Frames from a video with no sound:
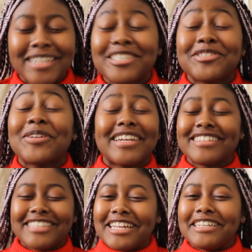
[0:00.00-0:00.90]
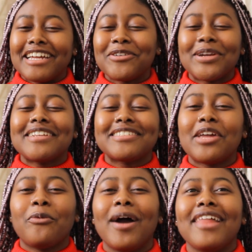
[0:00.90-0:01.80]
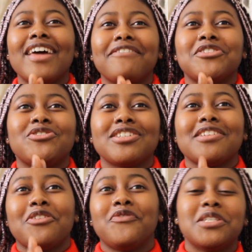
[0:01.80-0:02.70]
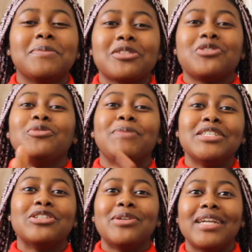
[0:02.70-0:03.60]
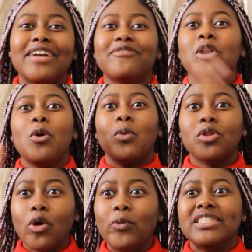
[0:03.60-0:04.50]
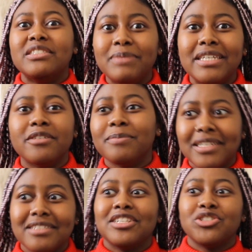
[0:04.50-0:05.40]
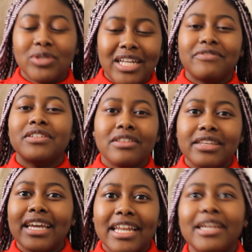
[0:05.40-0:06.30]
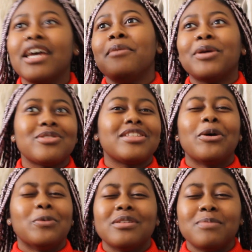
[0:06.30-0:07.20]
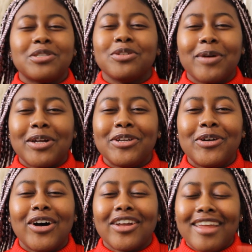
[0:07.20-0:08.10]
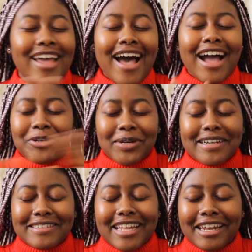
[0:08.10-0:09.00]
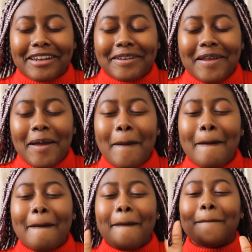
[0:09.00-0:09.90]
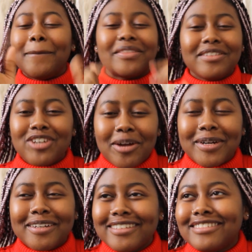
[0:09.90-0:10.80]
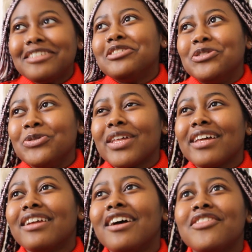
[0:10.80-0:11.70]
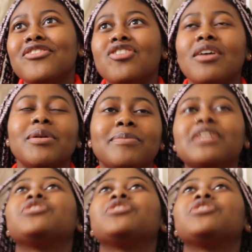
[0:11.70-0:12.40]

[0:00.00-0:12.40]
I just don't understand it. I don't understand why they have to stress that the first person you meet in your life will always be the person that you'll love till the end because they hold a special part in your heart. I don't understand it. But the drama didn't do that. The drama made